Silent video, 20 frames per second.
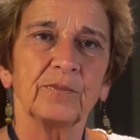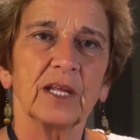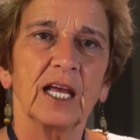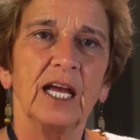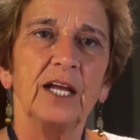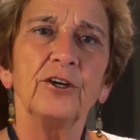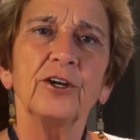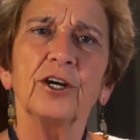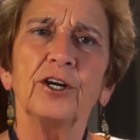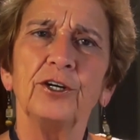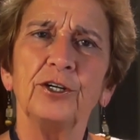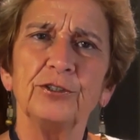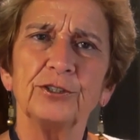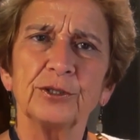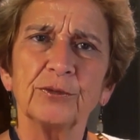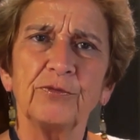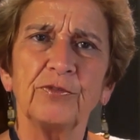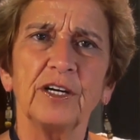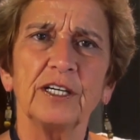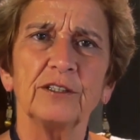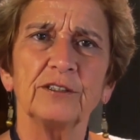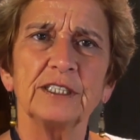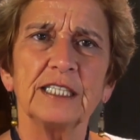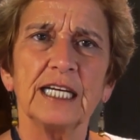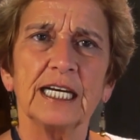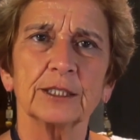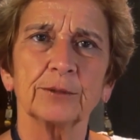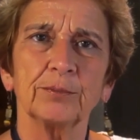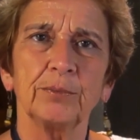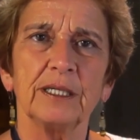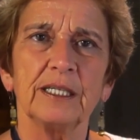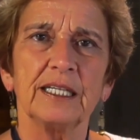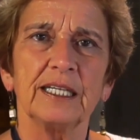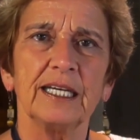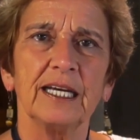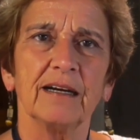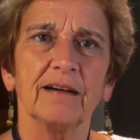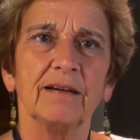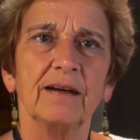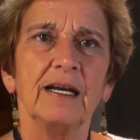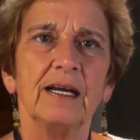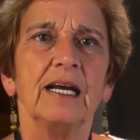And you're going to do some final tax planning. Yeah.